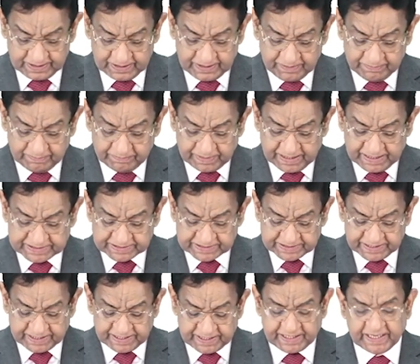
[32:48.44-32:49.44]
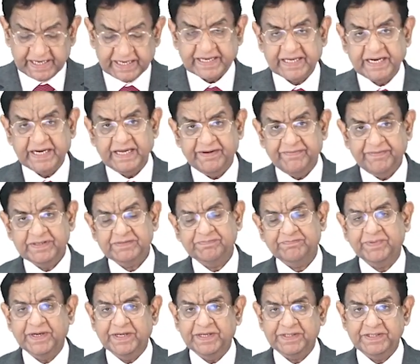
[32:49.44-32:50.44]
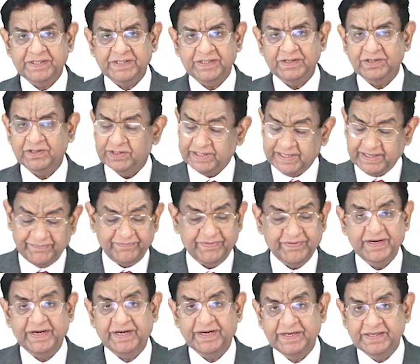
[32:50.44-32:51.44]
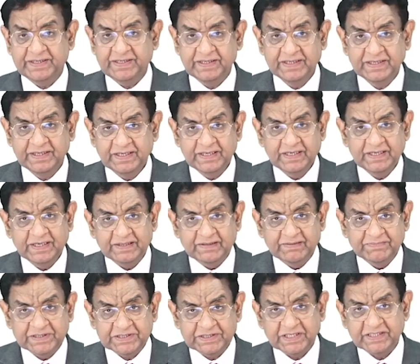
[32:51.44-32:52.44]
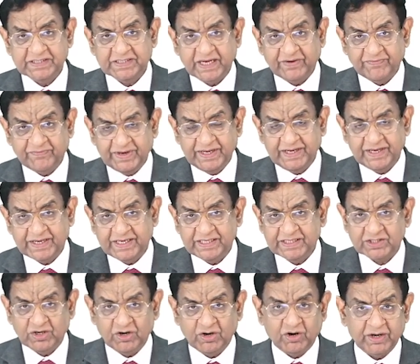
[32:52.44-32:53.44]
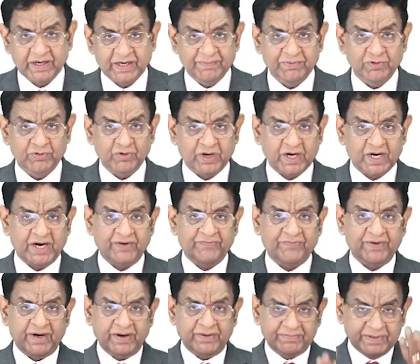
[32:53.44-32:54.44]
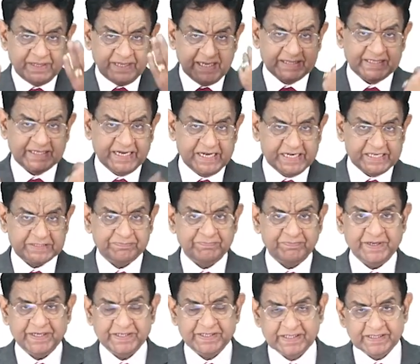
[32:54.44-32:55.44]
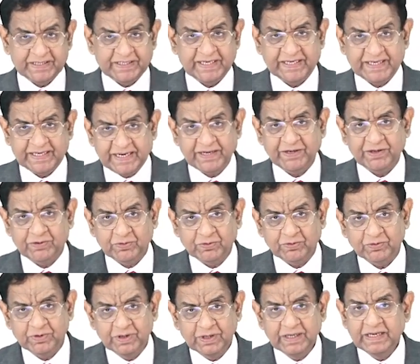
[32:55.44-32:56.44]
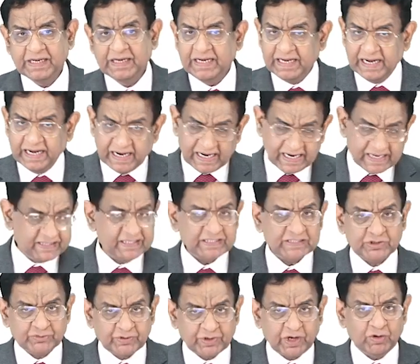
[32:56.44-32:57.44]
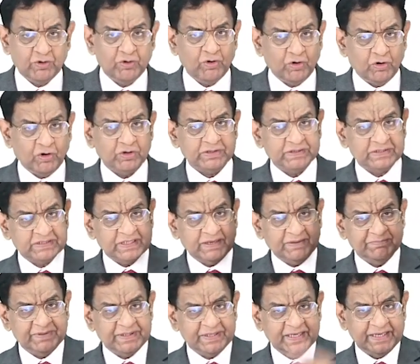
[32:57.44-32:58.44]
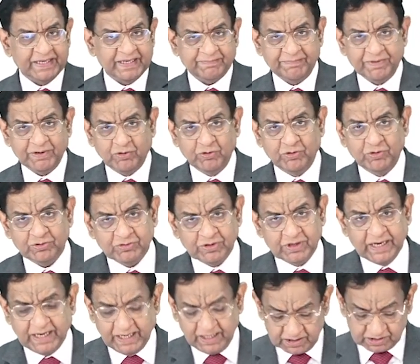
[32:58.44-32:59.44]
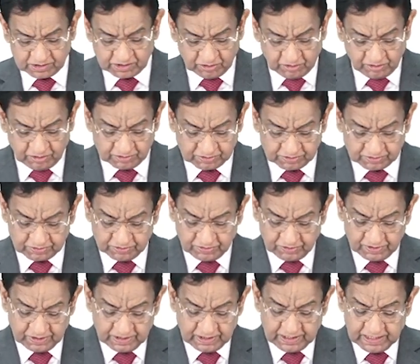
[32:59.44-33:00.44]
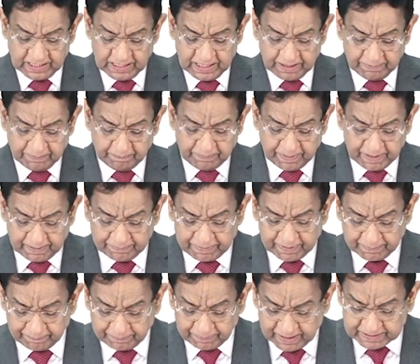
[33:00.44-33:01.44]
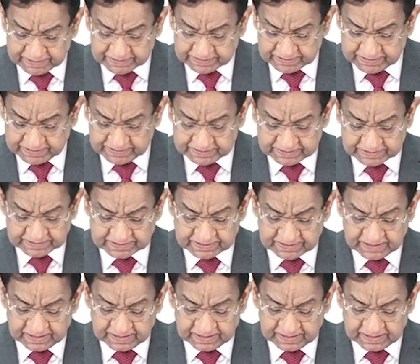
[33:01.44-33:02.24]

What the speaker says: Myasthenia gravis patient, definitely the muscles are weak. He is not able to cough up, and the aspiration they tend to either swallow or something. It may go into the lungs also. Bulbar palsies,